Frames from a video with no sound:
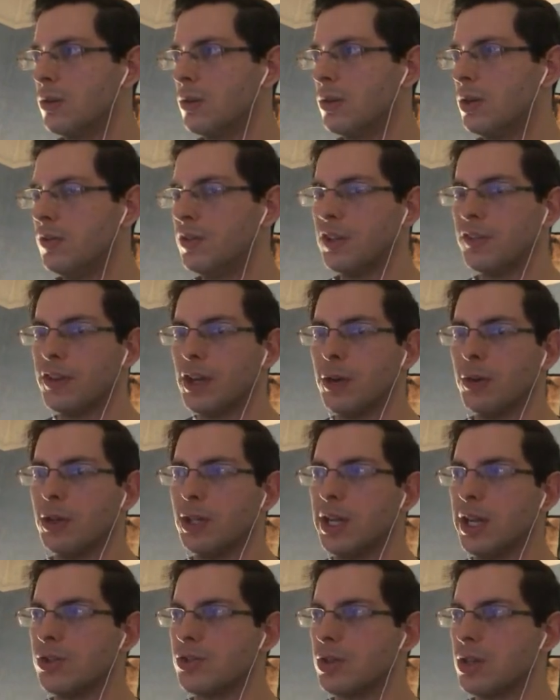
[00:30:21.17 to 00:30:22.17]
Even if they were
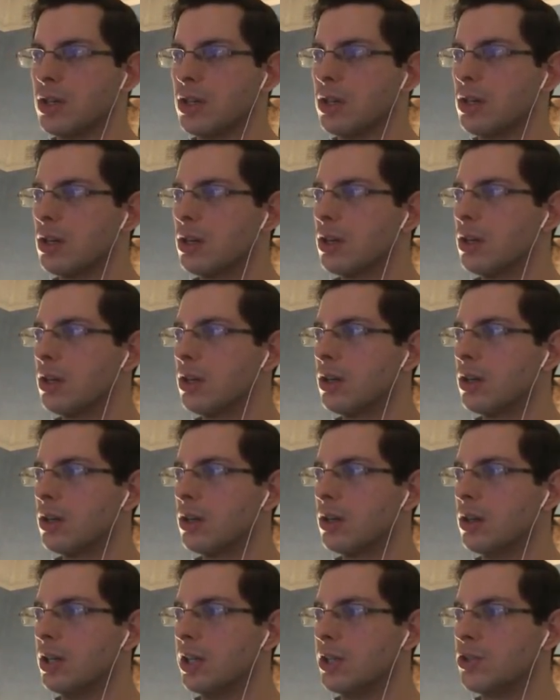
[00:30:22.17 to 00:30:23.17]
electric.
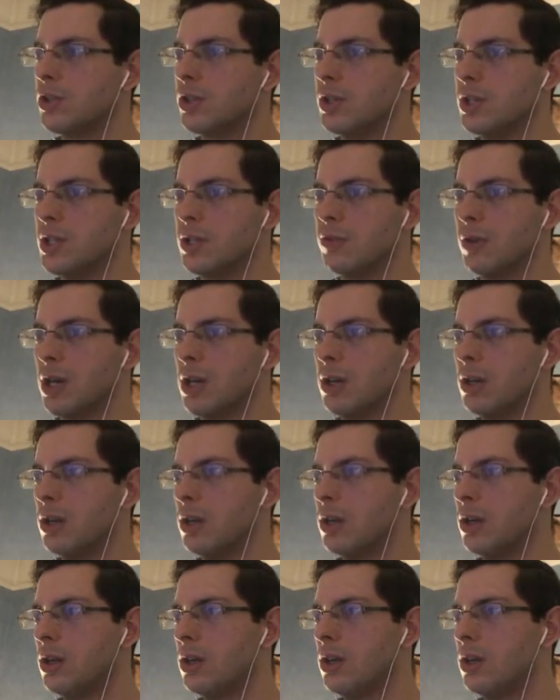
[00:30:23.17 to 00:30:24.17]
Electrocuted, right?
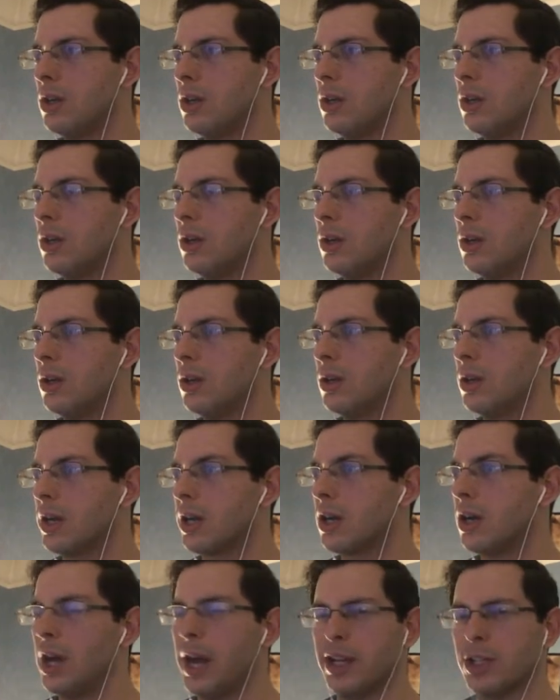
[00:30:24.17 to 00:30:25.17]

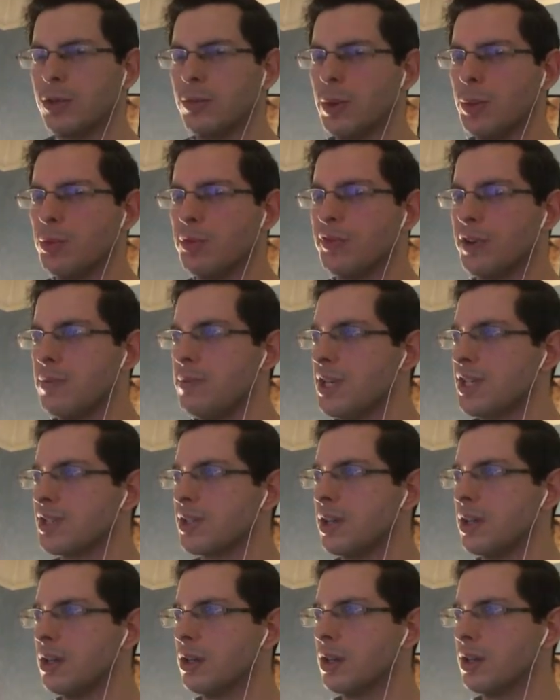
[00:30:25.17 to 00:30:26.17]
I can't actually remember if I
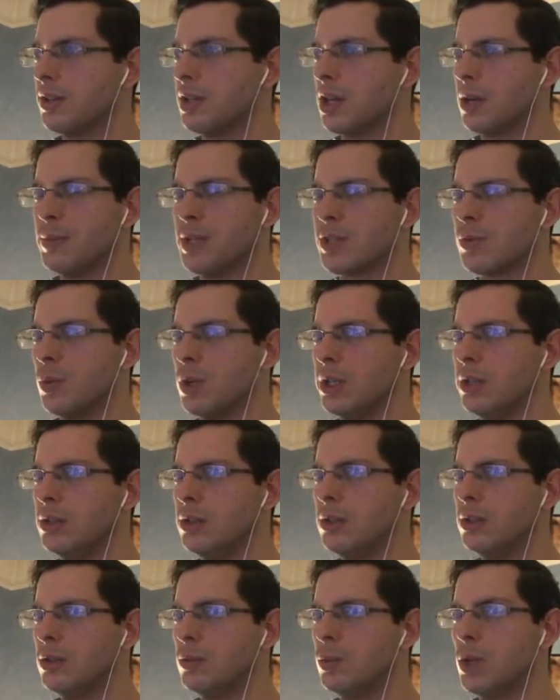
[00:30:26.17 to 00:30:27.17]
missed there. I think I missed one.
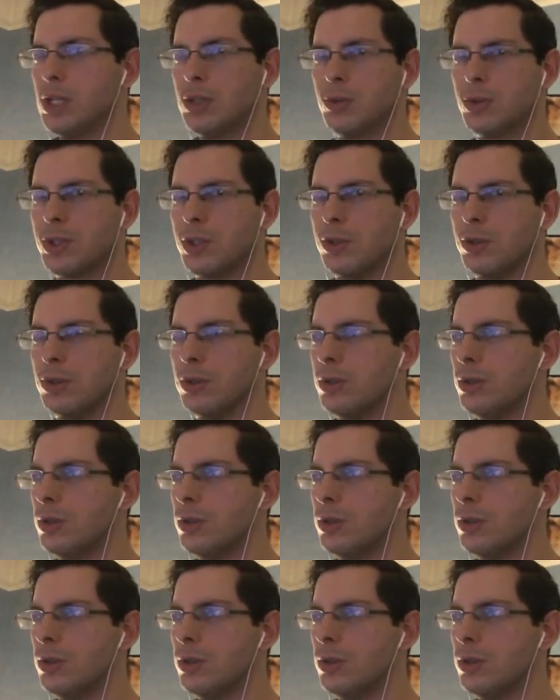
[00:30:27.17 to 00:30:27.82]
One or two?